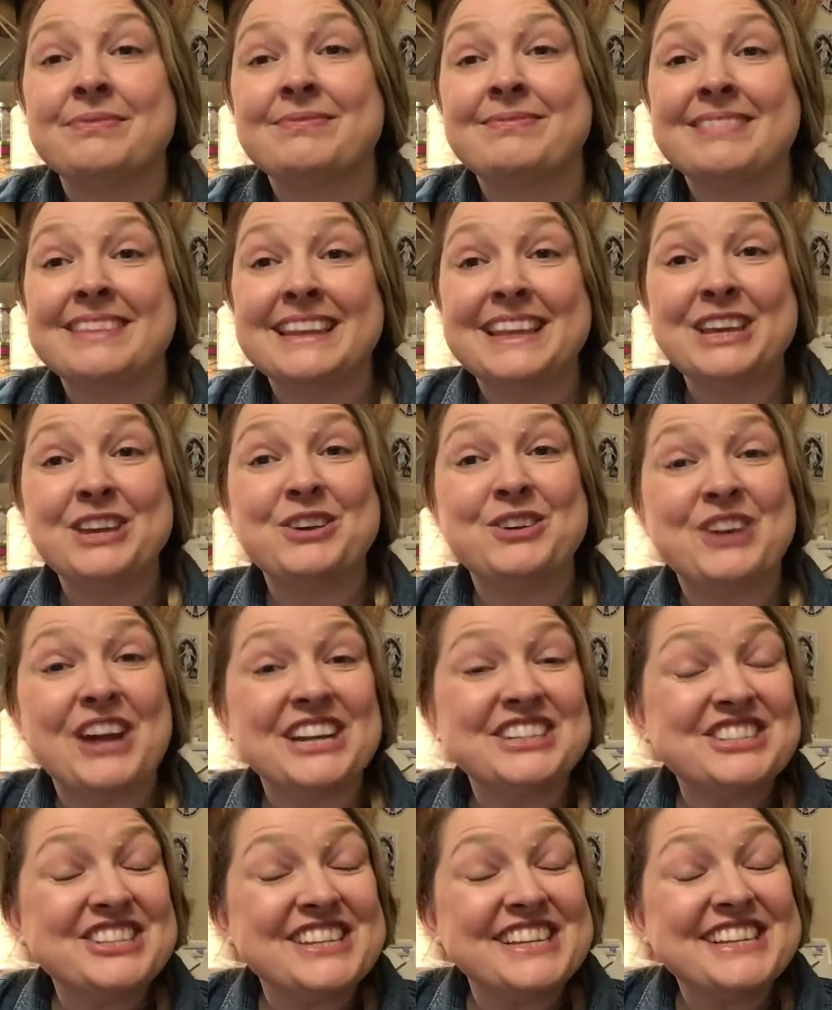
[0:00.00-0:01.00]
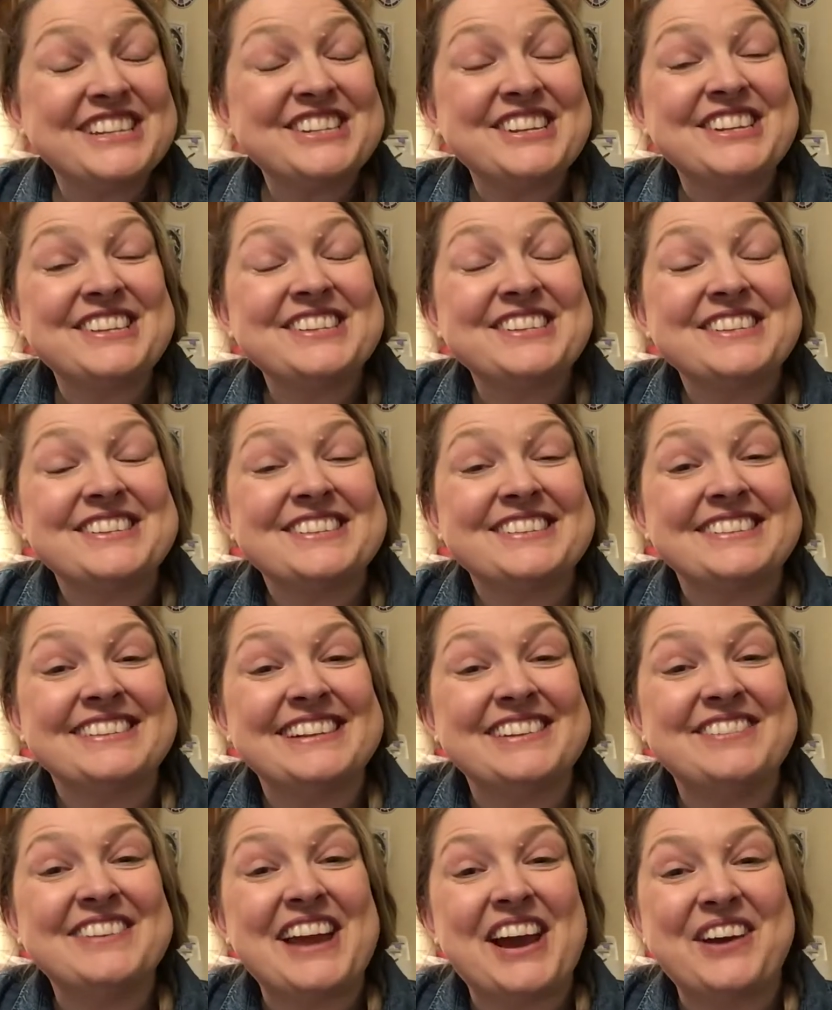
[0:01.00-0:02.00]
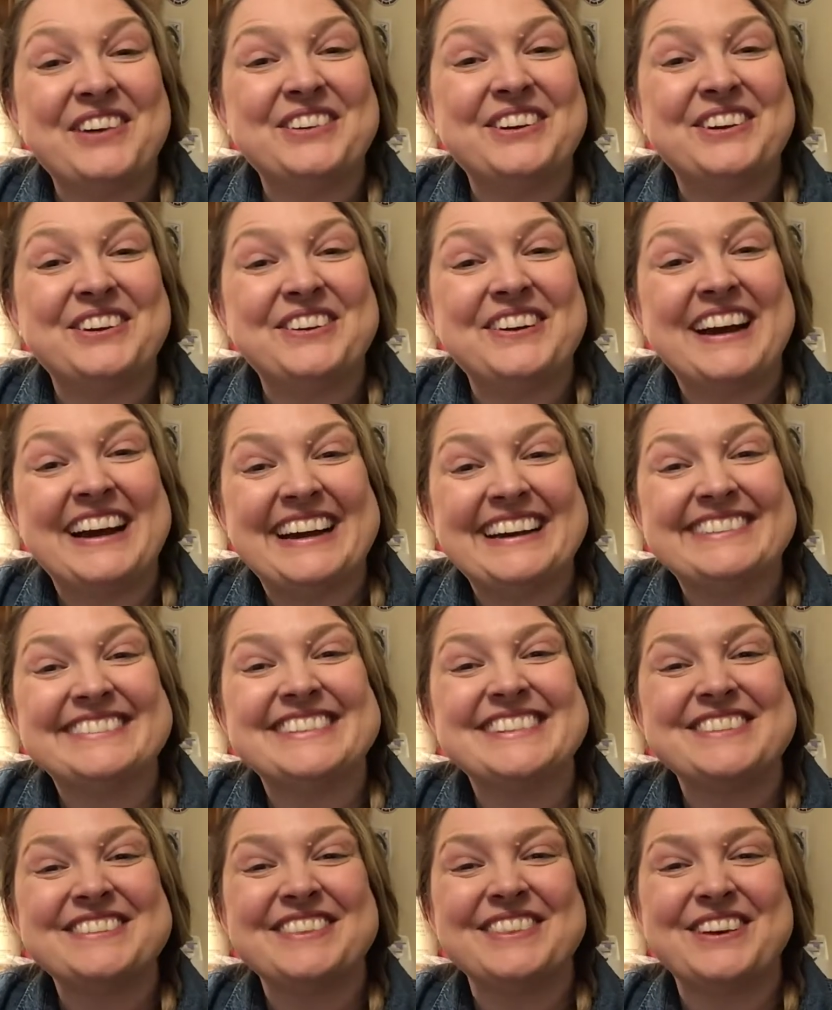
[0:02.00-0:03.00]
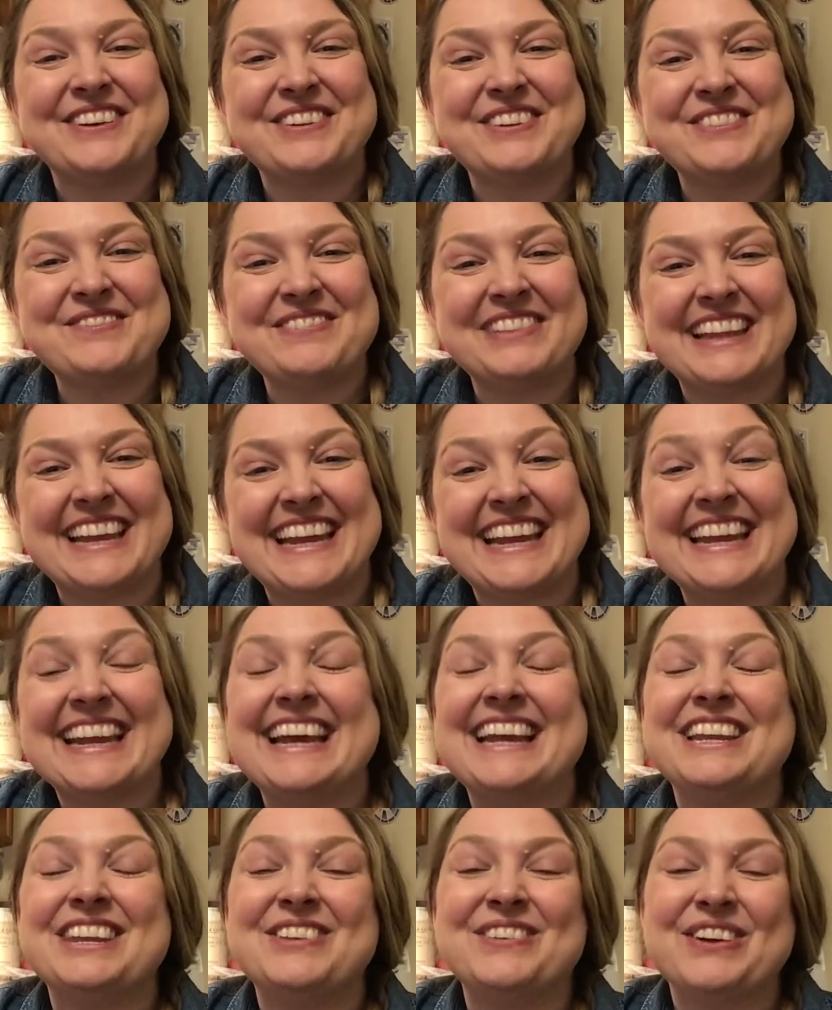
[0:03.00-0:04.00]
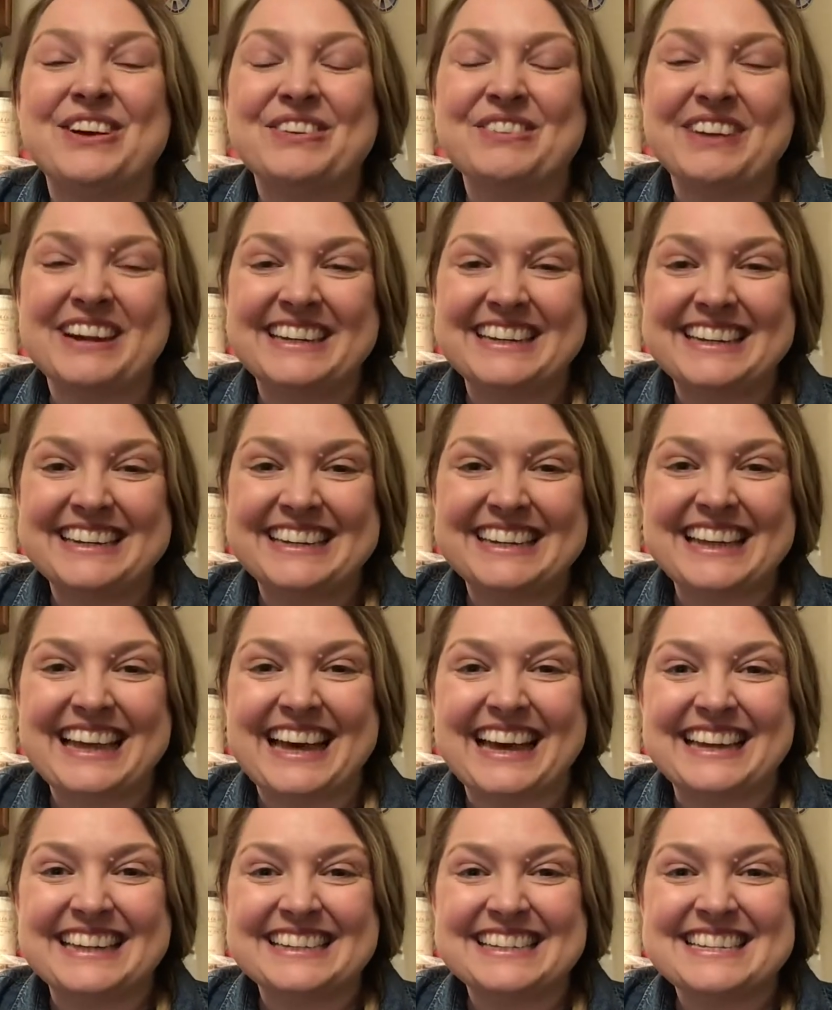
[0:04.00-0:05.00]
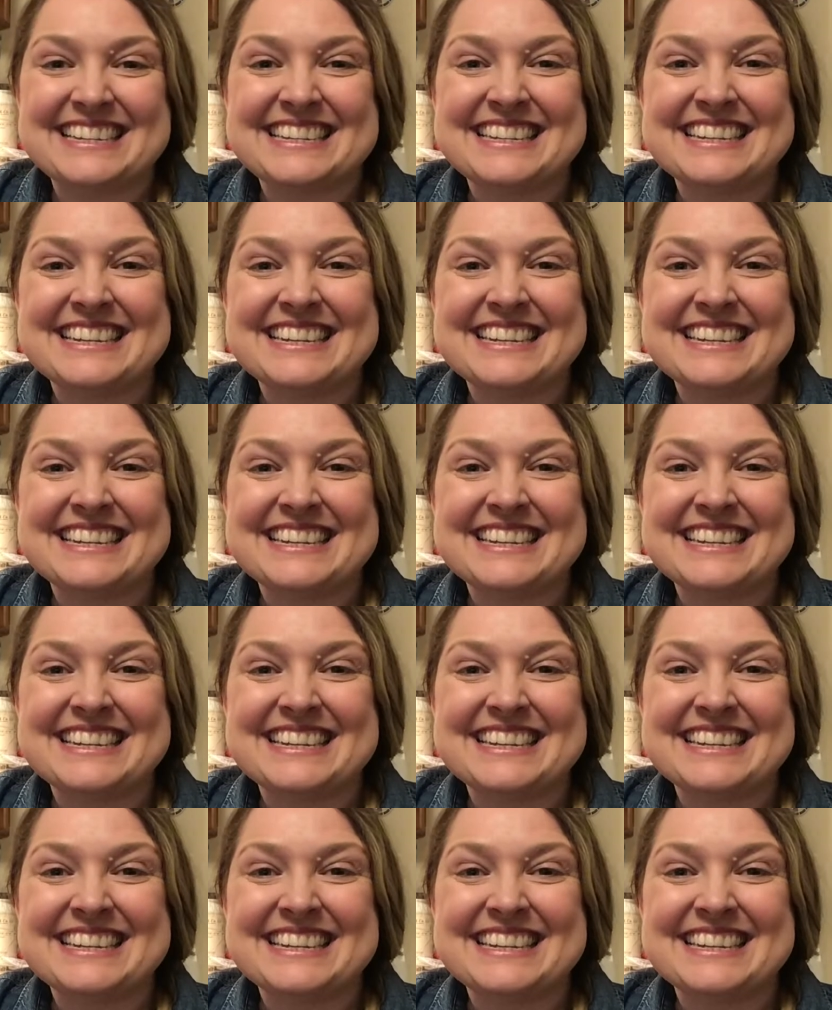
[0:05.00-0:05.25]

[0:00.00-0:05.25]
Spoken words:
Congratulations! You now know how to load a blade and you are ready to cut.